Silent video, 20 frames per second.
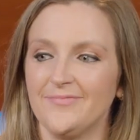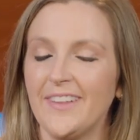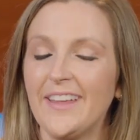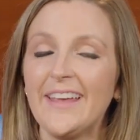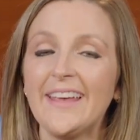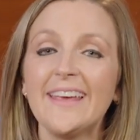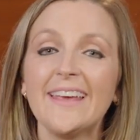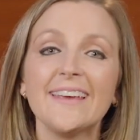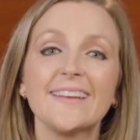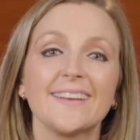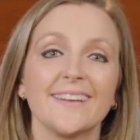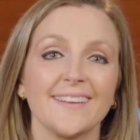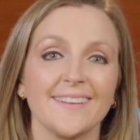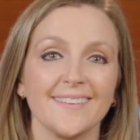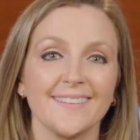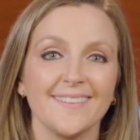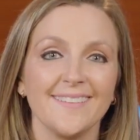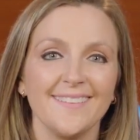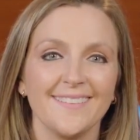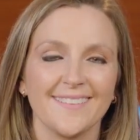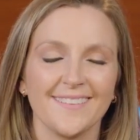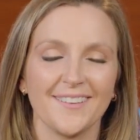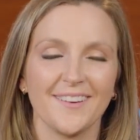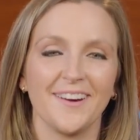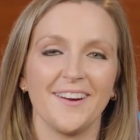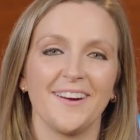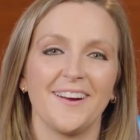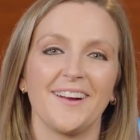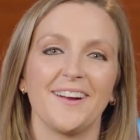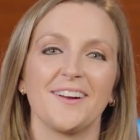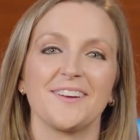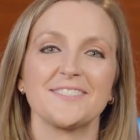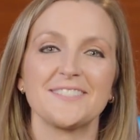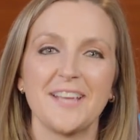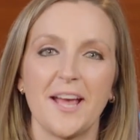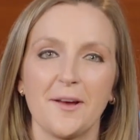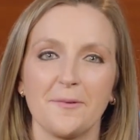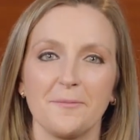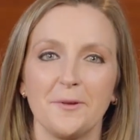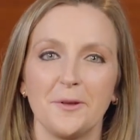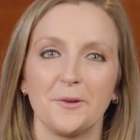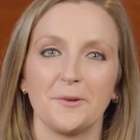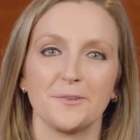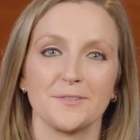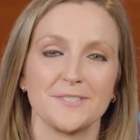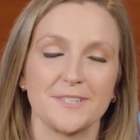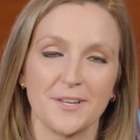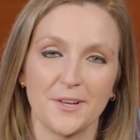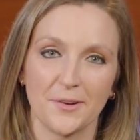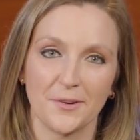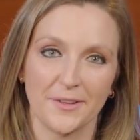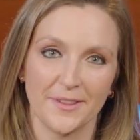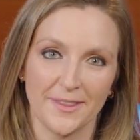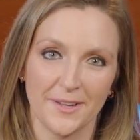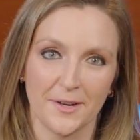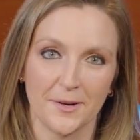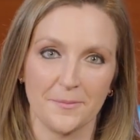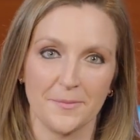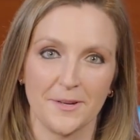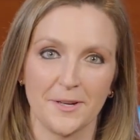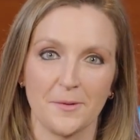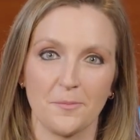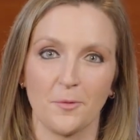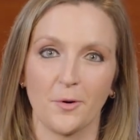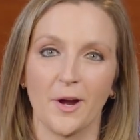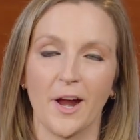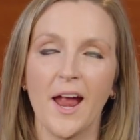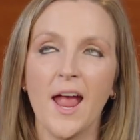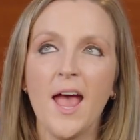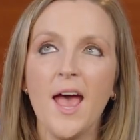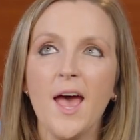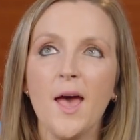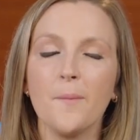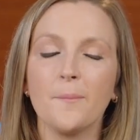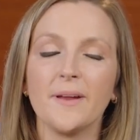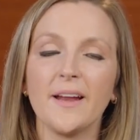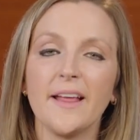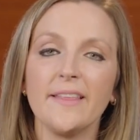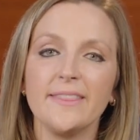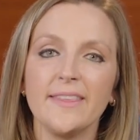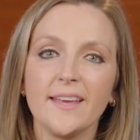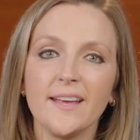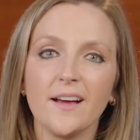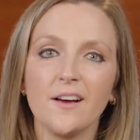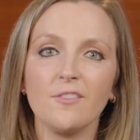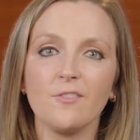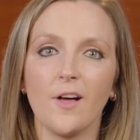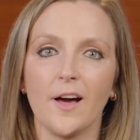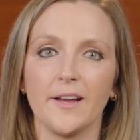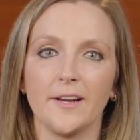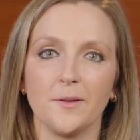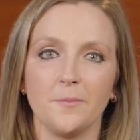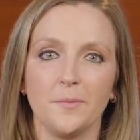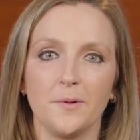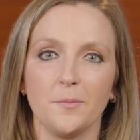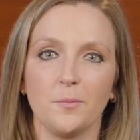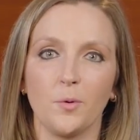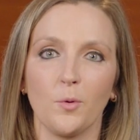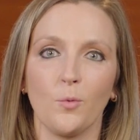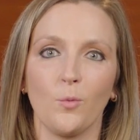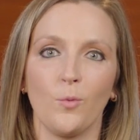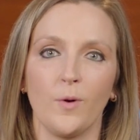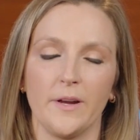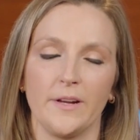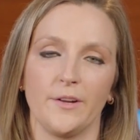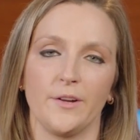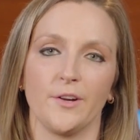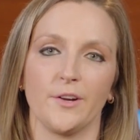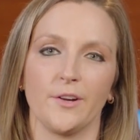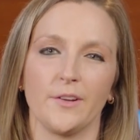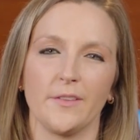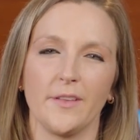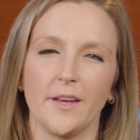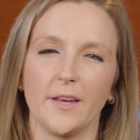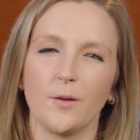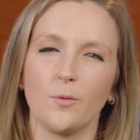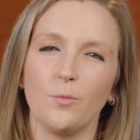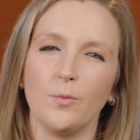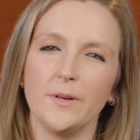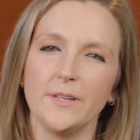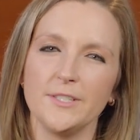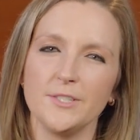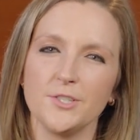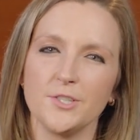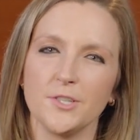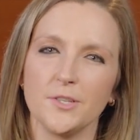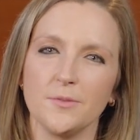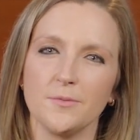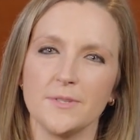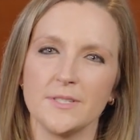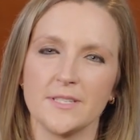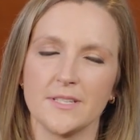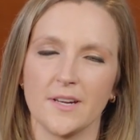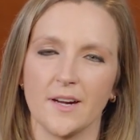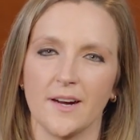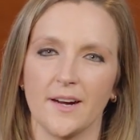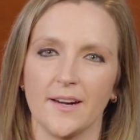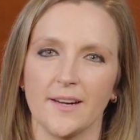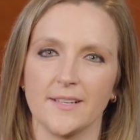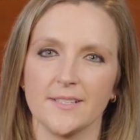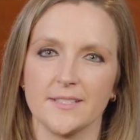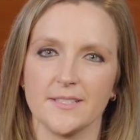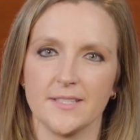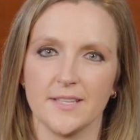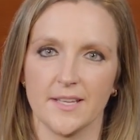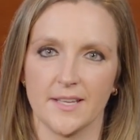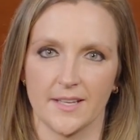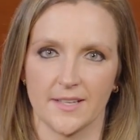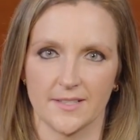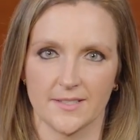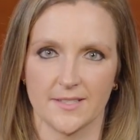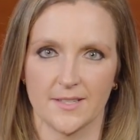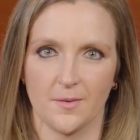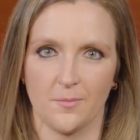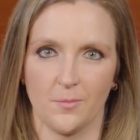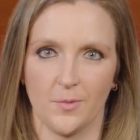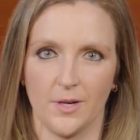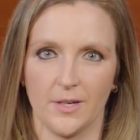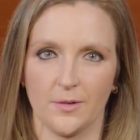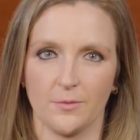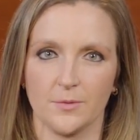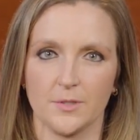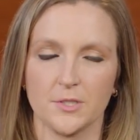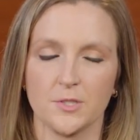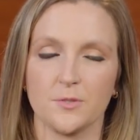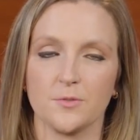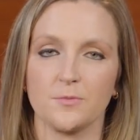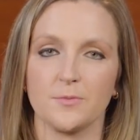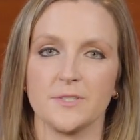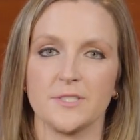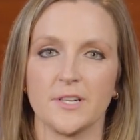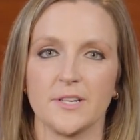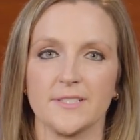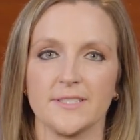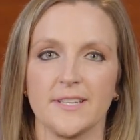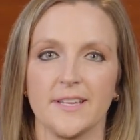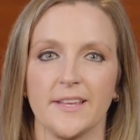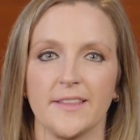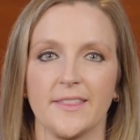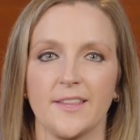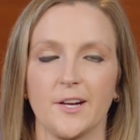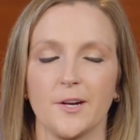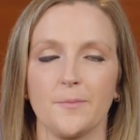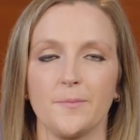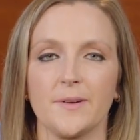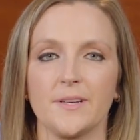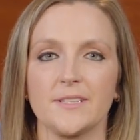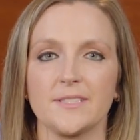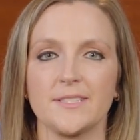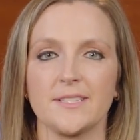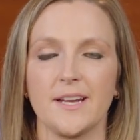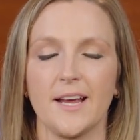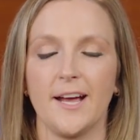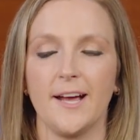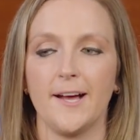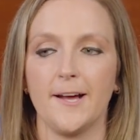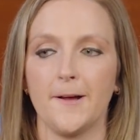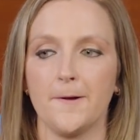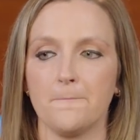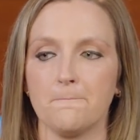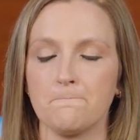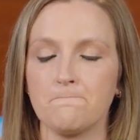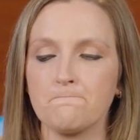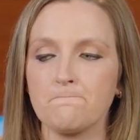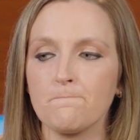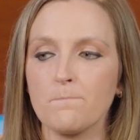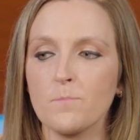hidden or taboo to go to therapy anymore. But I think a lot of people wonder, like, when should we start seeing someone? When should we start seeing a therapist? And